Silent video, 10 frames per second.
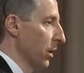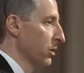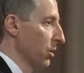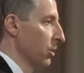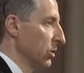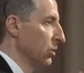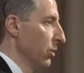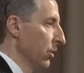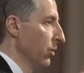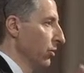gets an
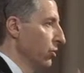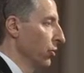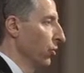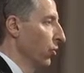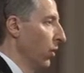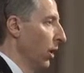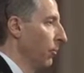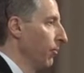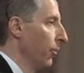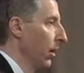opportunity
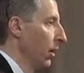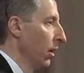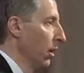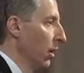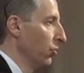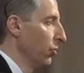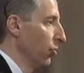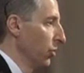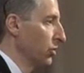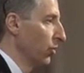to
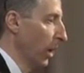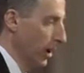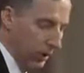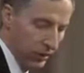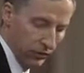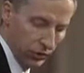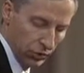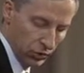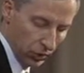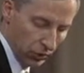risk rate
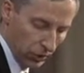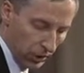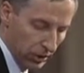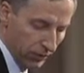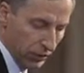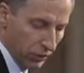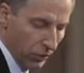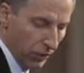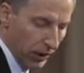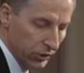individual
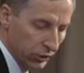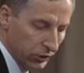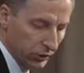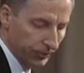patients.